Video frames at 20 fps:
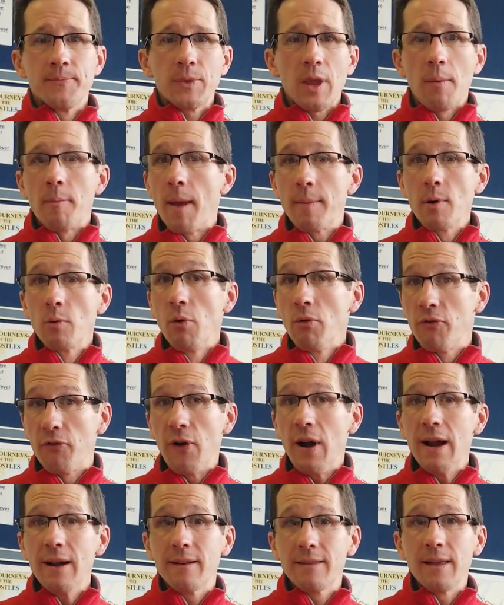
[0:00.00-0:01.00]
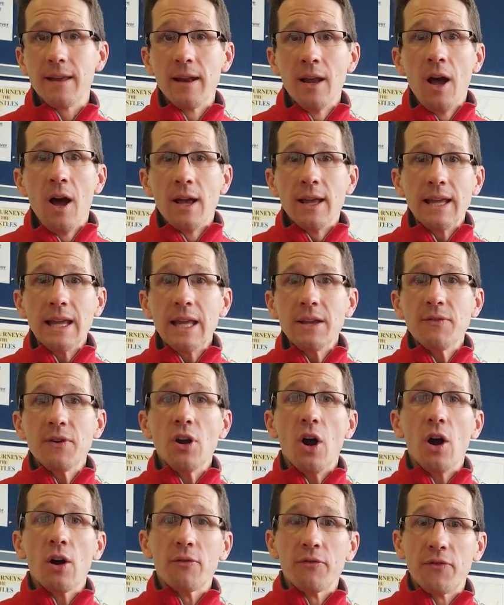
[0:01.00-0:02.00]
Maybe we'll find that even
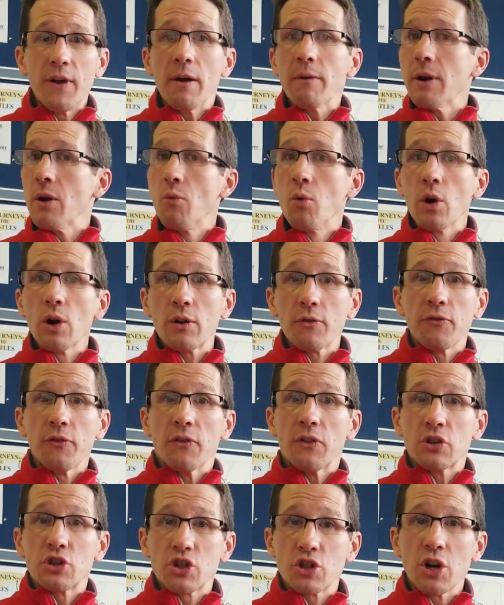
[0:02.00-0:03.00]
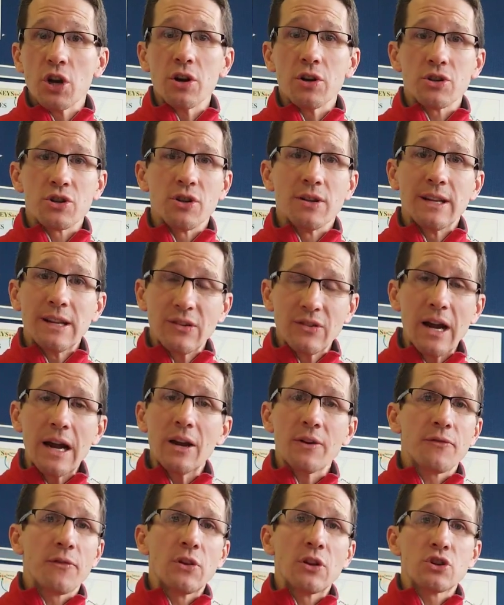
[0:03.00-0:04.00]
our very work for the church and desire
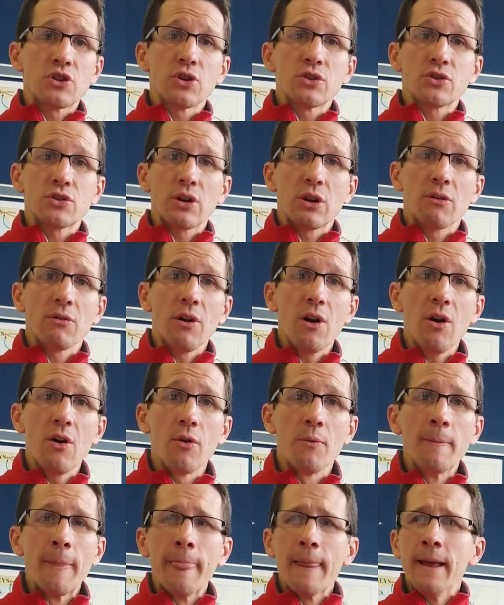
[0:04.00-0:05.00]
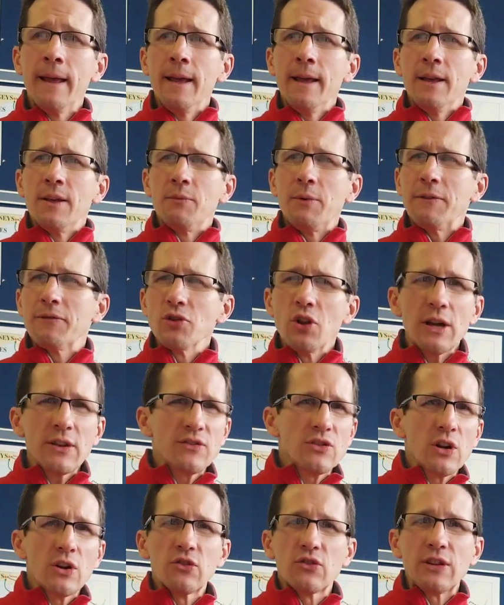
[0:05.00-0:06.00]
for the church to grow, we've lost
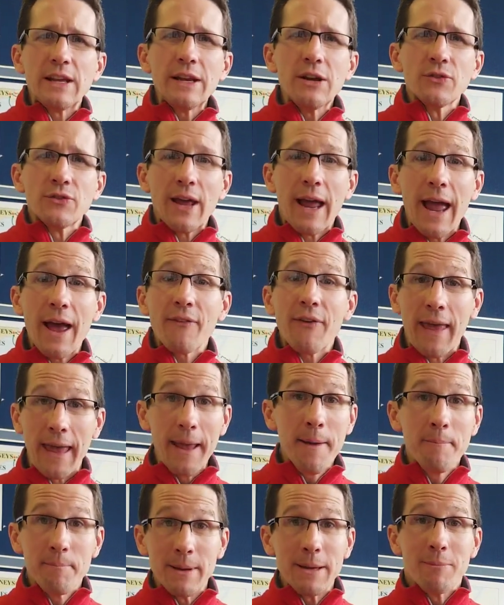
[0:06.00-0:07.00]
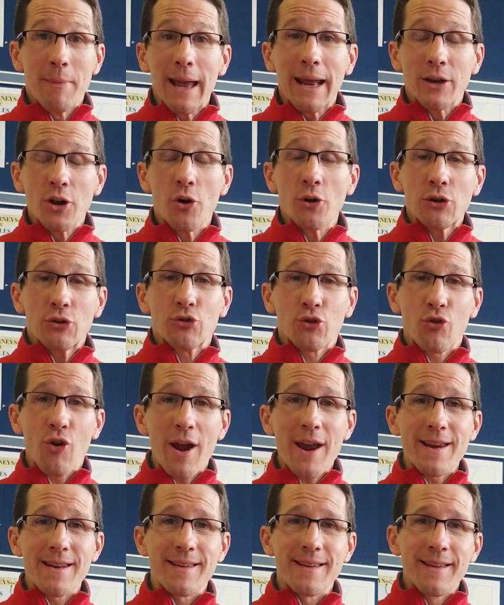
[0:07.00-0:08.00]
our zeal to have him be made known as
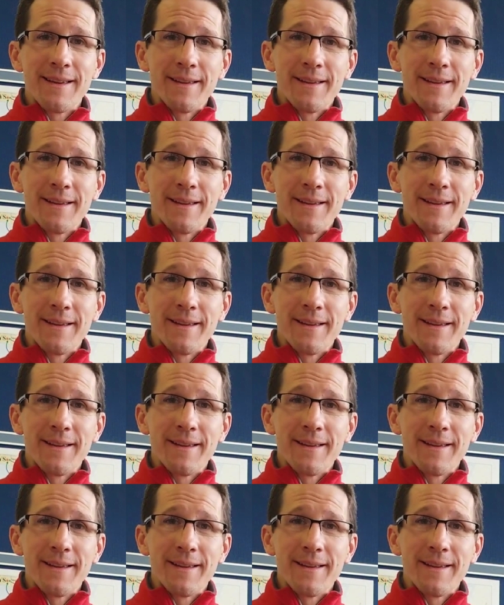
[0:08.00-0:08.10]
great.